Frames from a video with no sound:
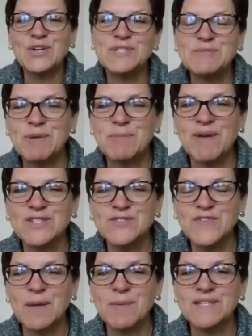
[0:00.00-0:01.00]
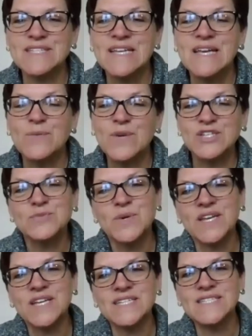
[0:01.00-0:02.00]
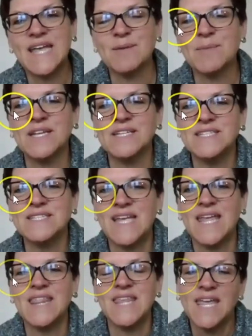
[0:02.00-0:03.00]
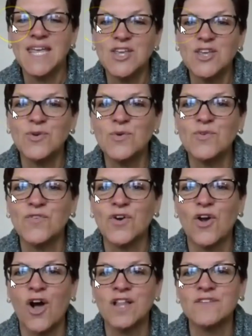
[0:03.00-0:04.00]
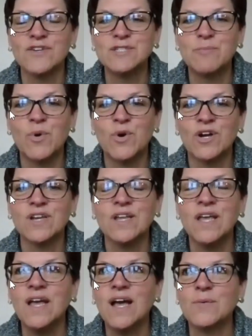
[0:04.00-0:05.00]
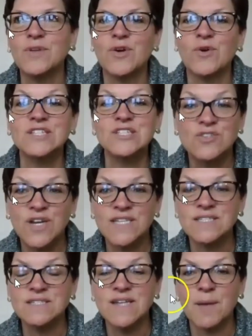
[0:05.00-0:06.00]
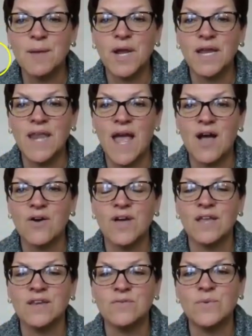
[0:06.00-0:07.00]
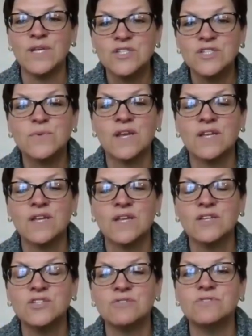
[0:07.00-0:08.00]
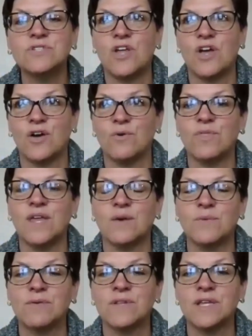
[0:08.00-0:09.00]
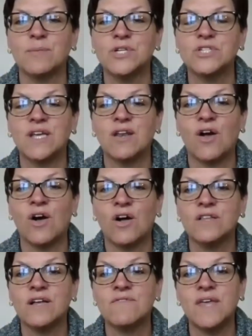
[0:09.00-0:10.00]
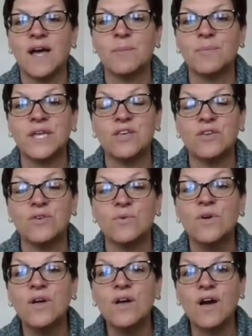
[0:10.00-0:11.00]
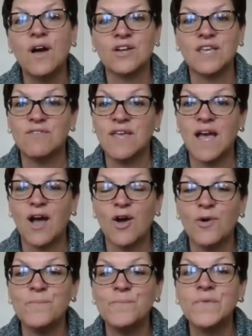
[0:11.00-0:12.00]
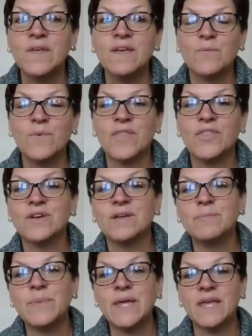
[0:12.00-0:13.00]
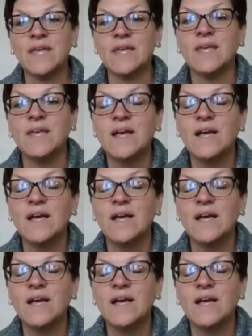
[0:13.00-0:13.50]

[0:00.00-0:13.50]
always Meadows Families, we just wanted to take a minute to say thank you for all of your support. We know that's a crazy time right now, and we just wanted you to know that we really appreciate all of the help that you are giving at home, whether it be